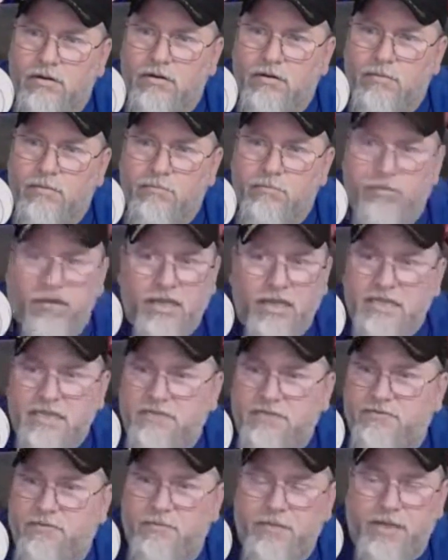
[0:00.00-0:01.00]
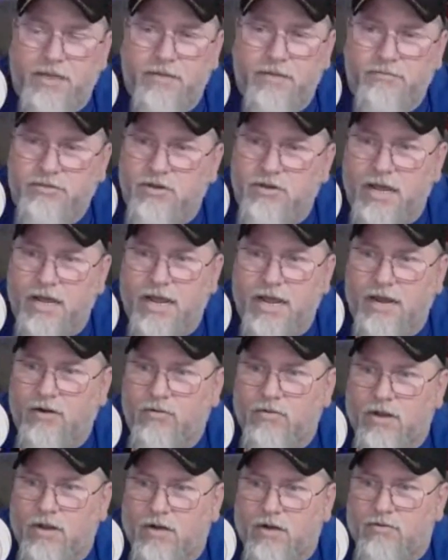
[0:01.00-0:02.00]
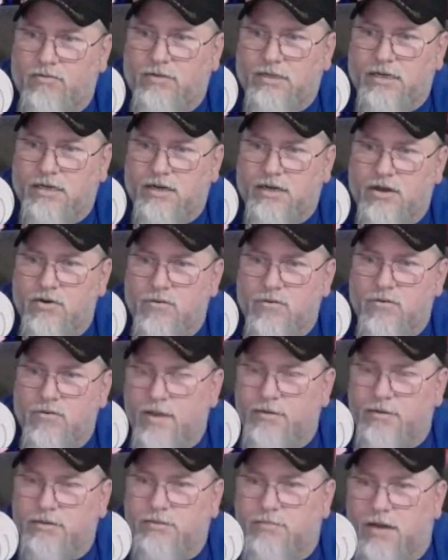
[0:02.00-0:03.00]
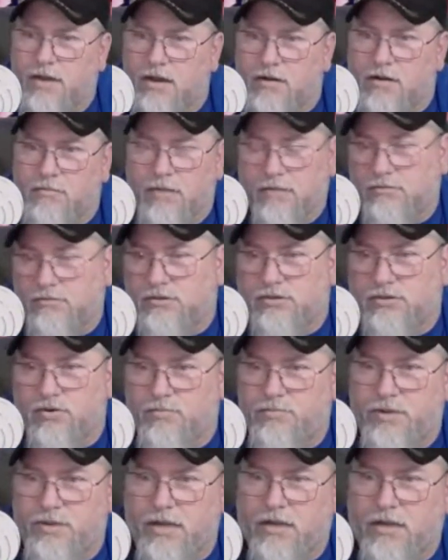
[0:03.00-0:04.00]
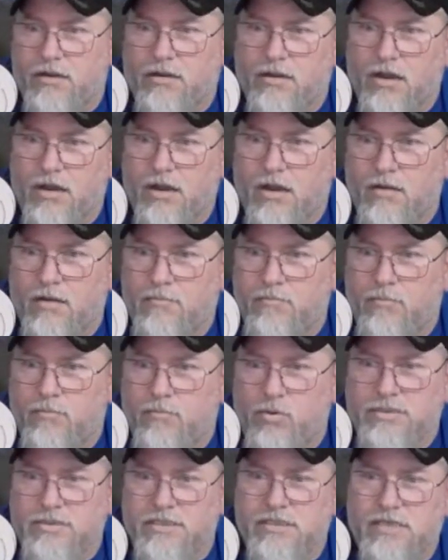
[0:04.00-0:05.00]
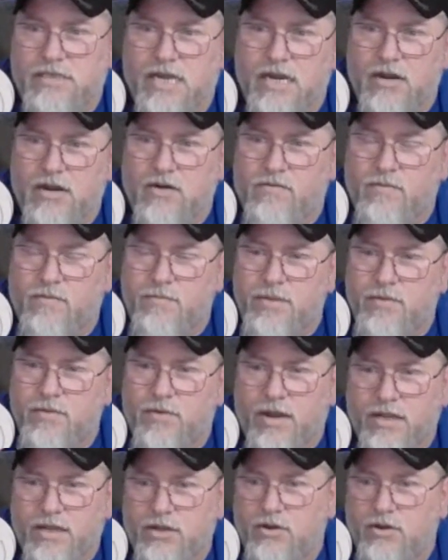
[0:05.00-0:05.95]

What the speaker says: plays from them, so I don't really know that much about them. I'm just going to pick Boise State over BYU